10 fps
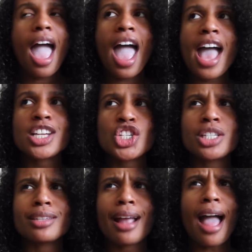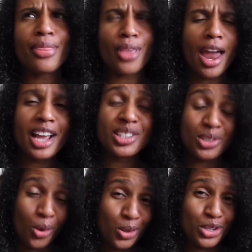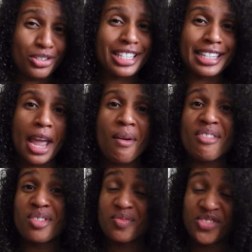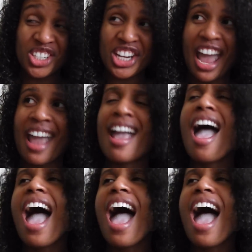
and she's like, I thought I told you to stay away from Vijay.